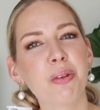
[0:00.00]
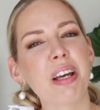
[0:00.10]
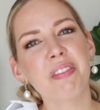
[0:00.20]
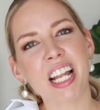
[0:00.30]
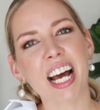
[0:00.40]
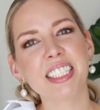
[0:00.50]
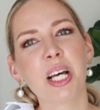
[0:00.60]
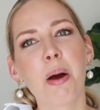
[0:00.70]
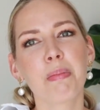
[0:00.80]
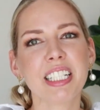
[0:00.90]
If it has,
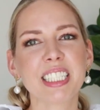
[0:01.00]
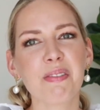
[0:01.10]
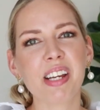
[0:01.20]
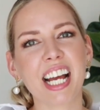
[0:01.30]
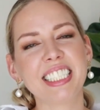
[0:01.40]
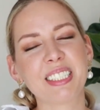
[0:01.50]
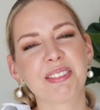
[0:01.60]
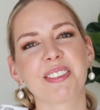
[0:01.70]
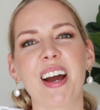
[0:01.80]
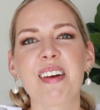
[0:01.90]
please give me a
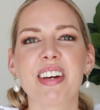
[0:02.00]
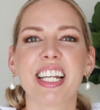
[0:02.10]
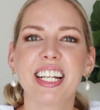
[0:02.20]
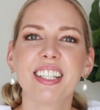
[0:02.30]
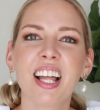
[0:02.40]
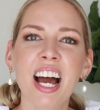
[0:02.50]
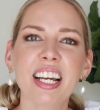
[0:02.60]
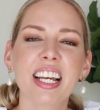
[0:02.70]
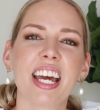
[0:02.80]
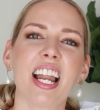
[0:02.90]
subscribe and a
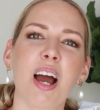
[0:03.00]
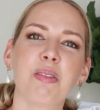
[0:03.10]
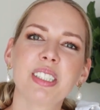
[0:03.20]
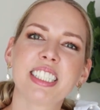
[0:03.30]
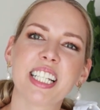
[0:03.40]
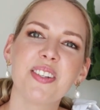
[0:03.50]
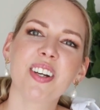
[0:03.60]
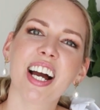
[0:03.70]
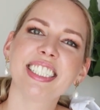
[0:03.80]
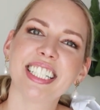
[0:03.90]
like, and I will see you
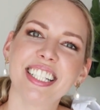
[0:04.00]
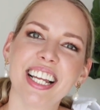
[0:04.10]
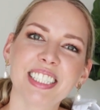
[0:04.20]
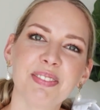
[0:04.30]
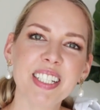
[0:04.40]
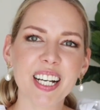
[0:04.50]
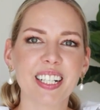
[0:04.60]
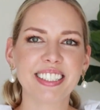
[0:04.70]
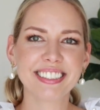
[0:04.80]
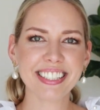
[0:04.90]
guys in the next
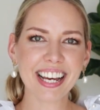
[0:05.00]
video. See